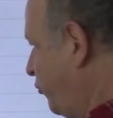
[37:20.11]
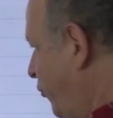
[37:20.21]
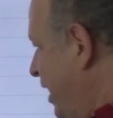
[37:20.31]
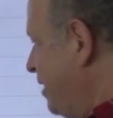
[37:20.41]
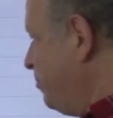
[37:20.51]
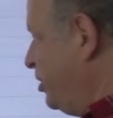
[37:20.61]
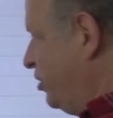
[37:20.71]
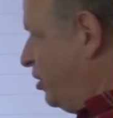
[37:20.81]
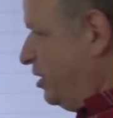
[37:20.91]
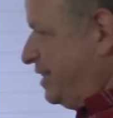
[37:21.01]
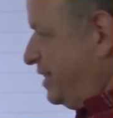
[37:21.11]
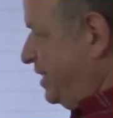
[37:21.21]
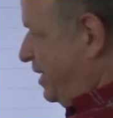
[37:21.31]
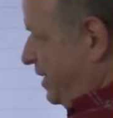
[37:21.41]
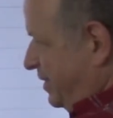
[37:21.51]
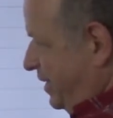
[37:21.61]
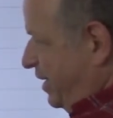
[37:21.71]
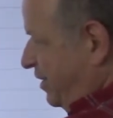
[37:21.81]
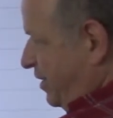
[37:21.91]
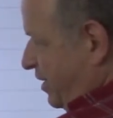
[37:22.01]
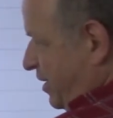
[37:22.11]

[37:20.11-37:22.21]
framed knots, then